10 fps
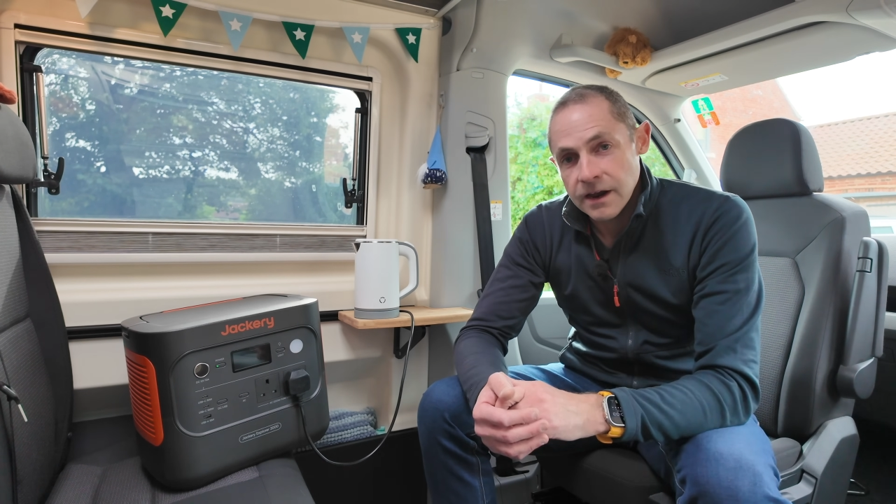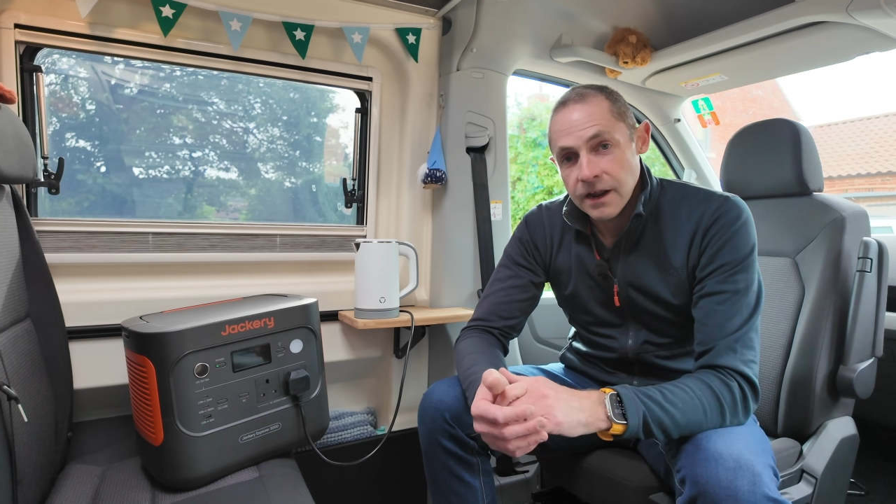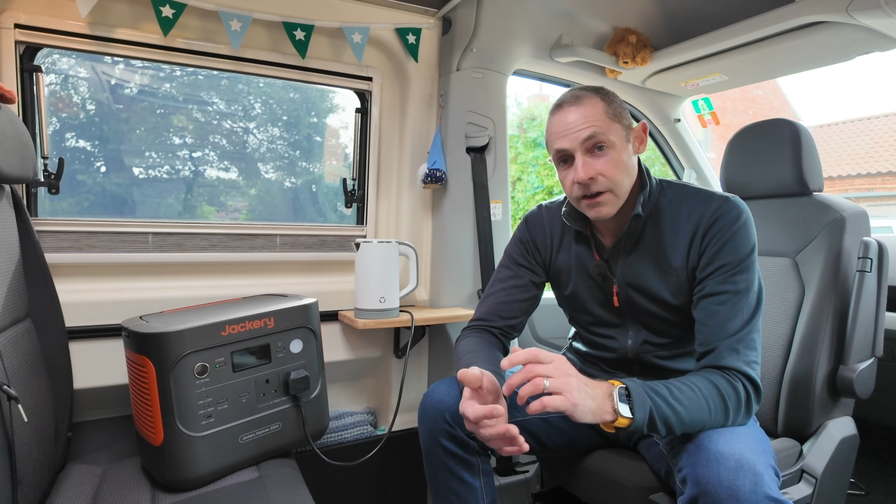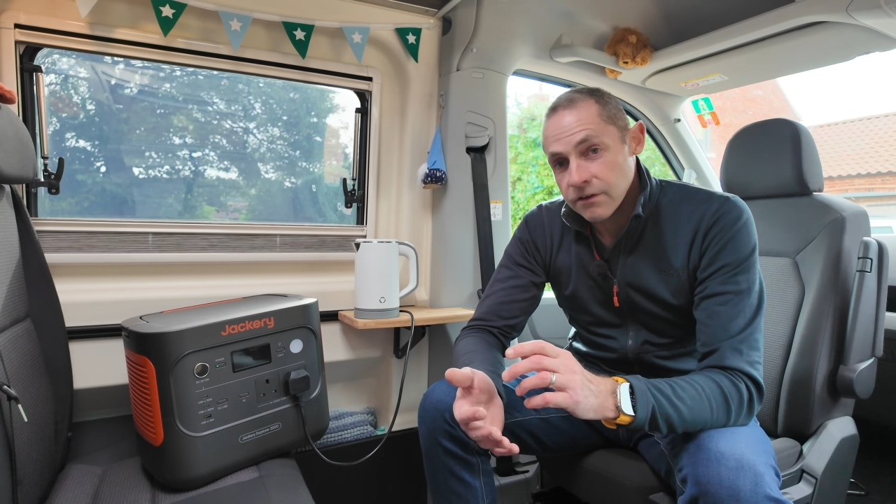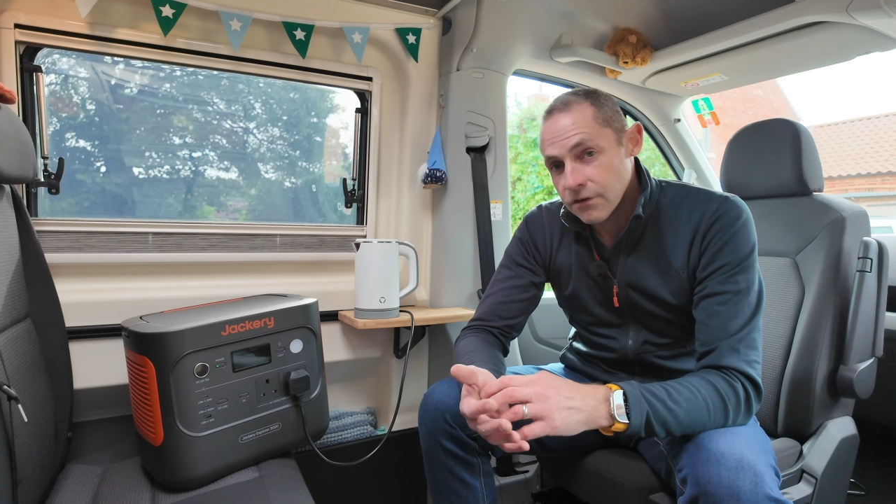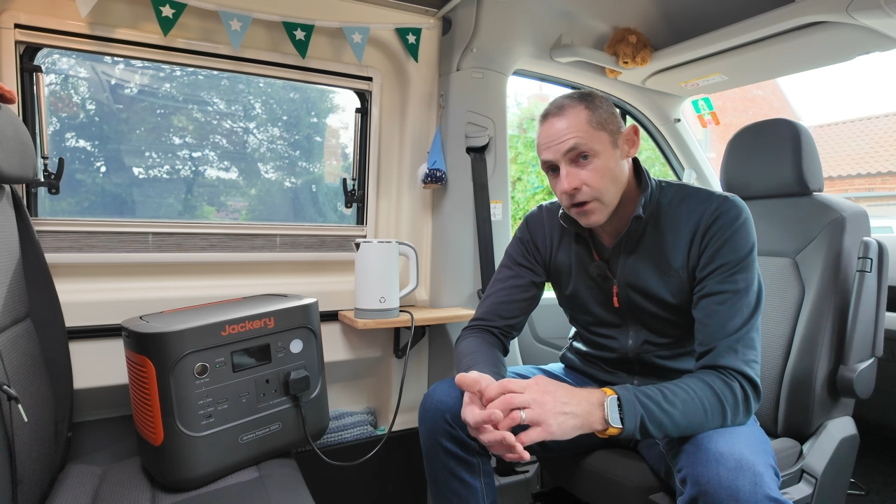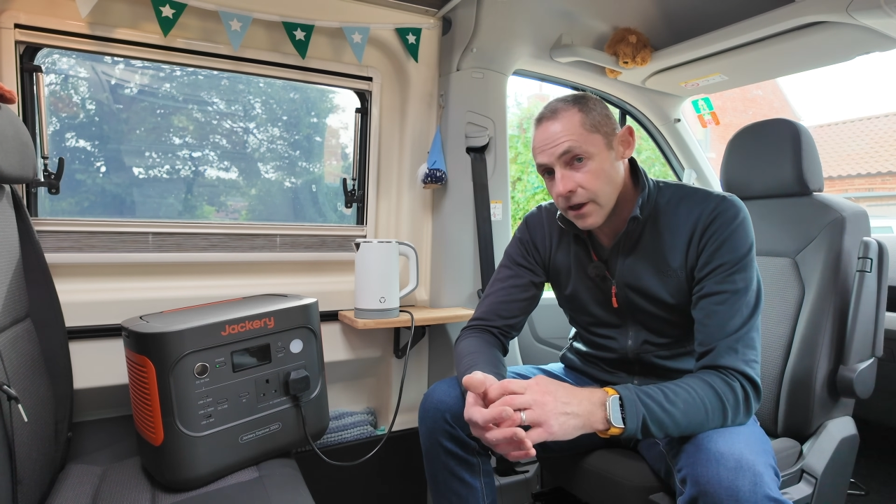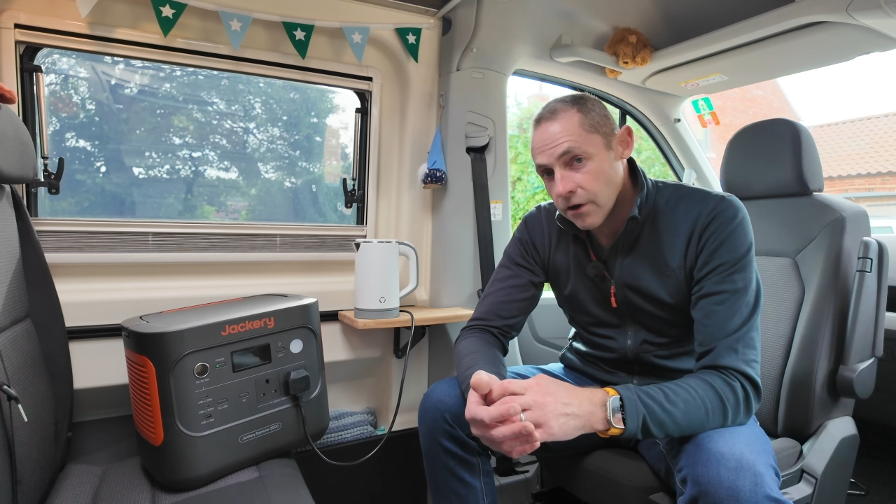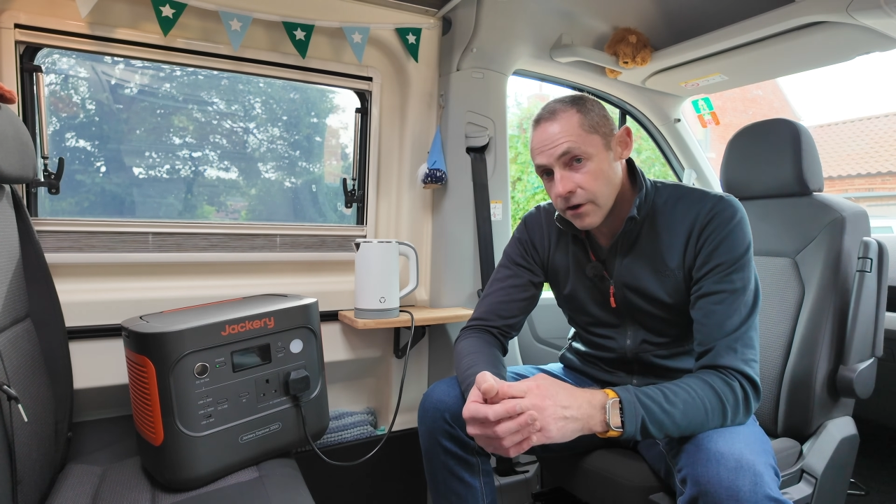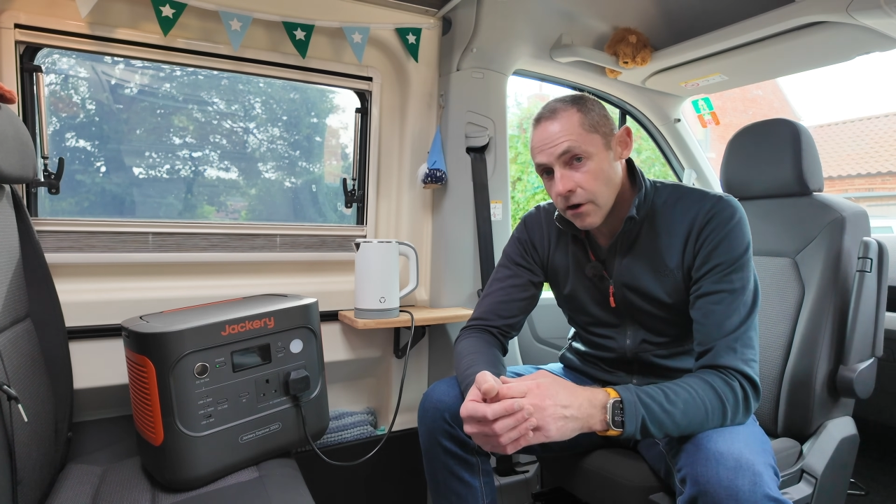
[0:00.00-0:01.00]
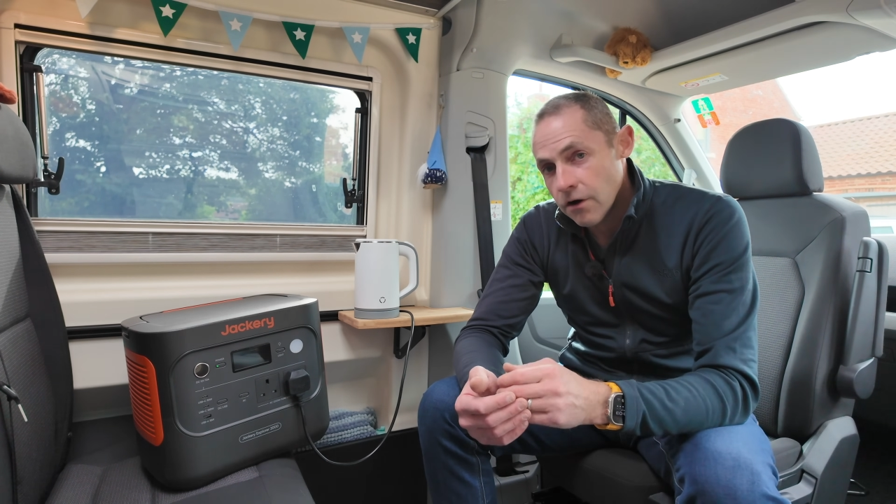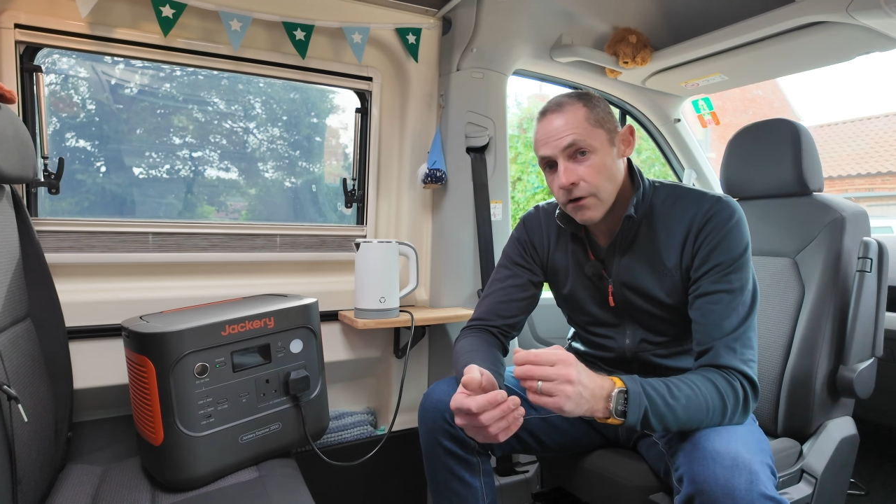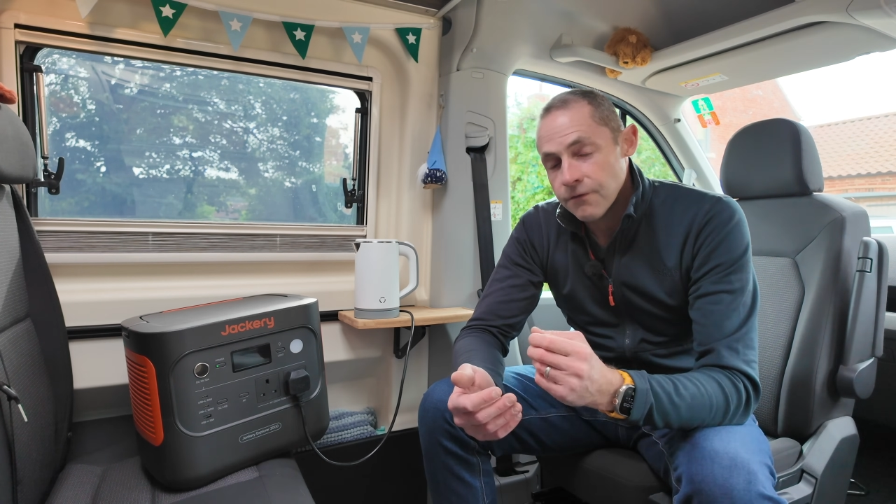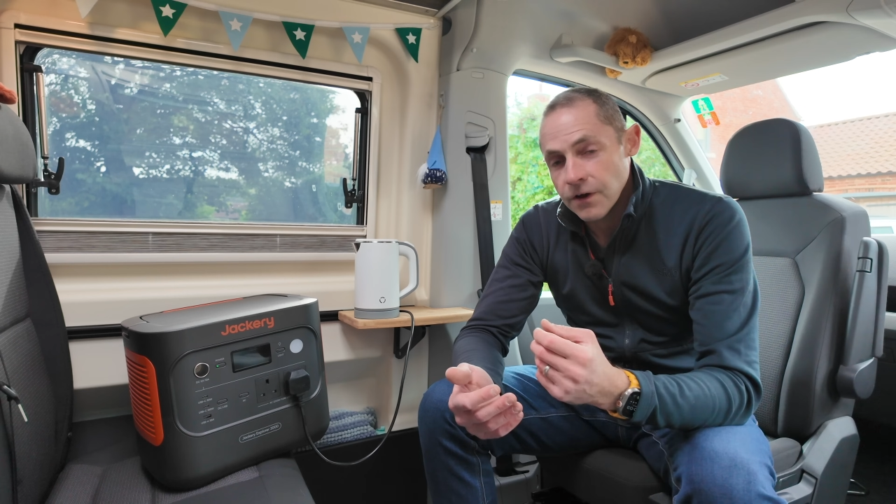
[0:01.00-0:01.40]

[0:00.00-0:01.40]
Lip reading: and I could turn it on and off.